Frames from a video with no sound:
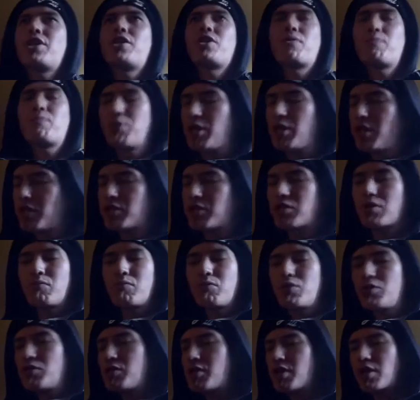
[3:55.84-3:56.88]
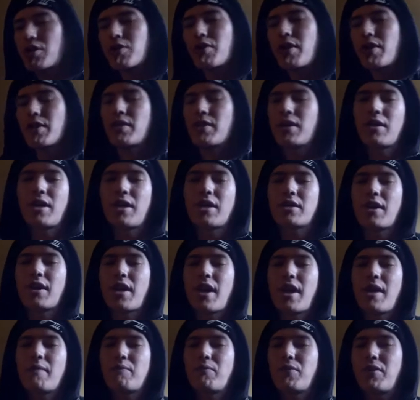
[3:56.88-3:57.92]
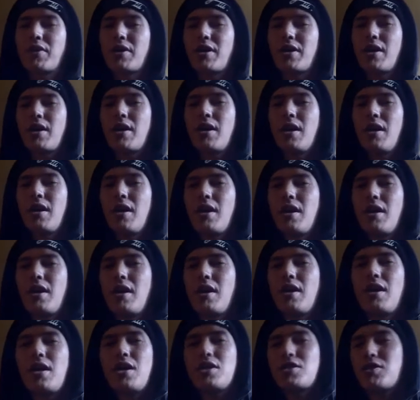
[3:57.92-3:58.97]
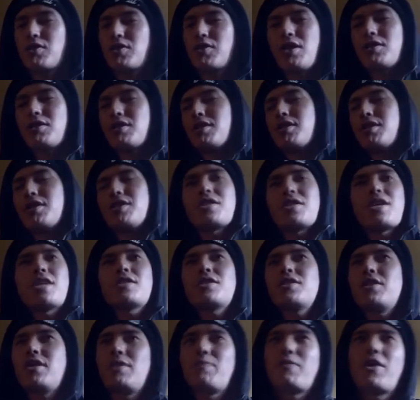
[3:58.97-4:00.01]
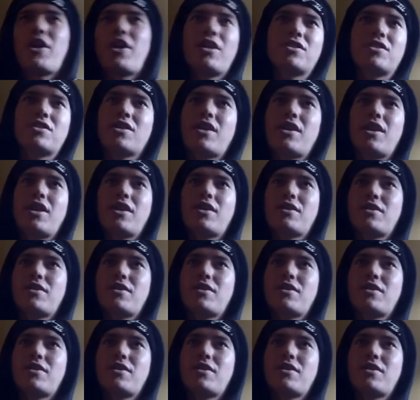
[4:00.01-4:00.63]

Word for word: or beats or music or anything like that. But it's a necessity, man. It's, like,